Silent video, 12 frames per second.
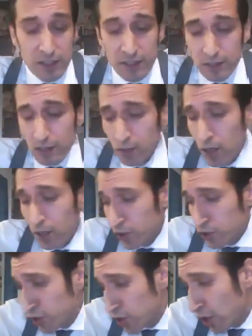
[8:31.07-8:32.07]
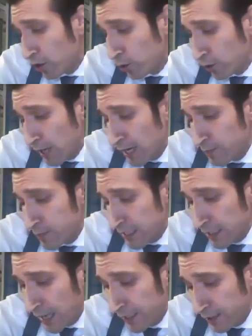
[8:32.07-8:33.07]
did a longer show
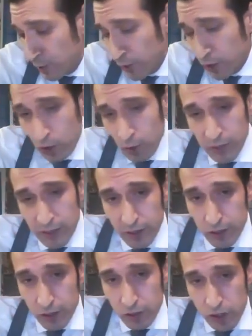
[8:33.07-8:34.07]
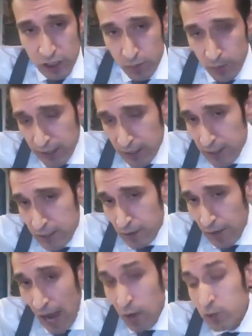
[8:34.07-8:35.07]
tonight than we normally do, just because
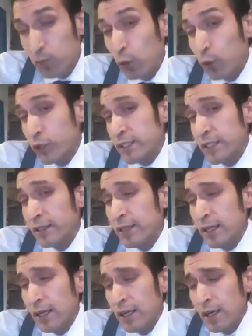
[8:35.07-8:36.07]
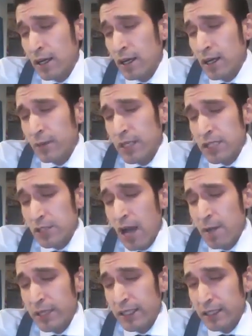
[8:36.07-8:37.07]
of how important this
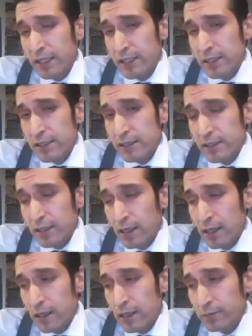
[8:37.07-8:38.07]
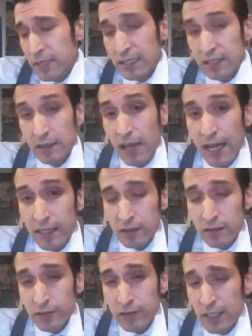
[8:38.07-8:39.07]
topic is in light
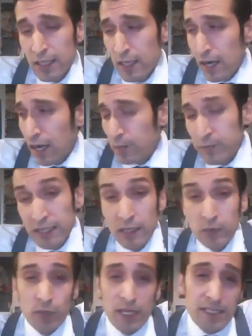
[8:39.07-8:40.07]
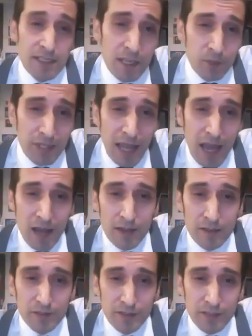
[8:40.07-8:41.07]
of the unrest that we
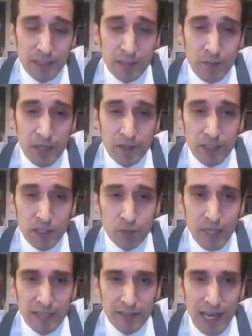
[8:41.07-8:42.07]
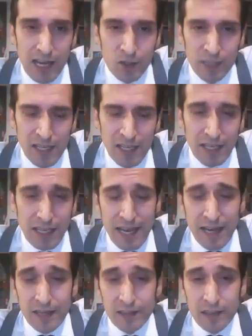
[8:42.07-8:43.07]
have in America right now.
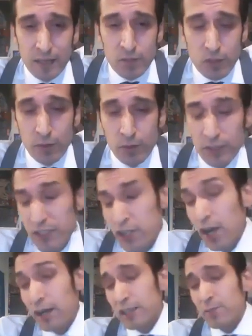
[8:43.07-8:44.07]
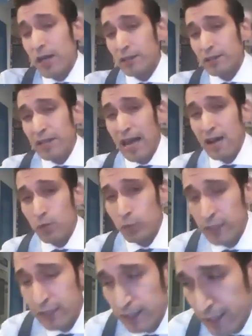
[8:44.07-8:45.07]
And so we really talked about that,
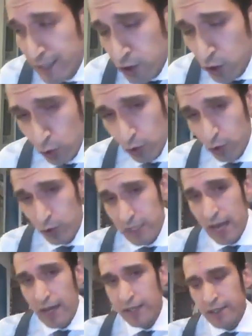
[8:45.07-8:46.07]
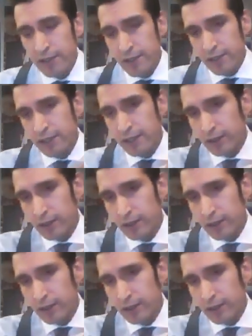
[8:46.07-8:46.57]
what the historical tie-ins to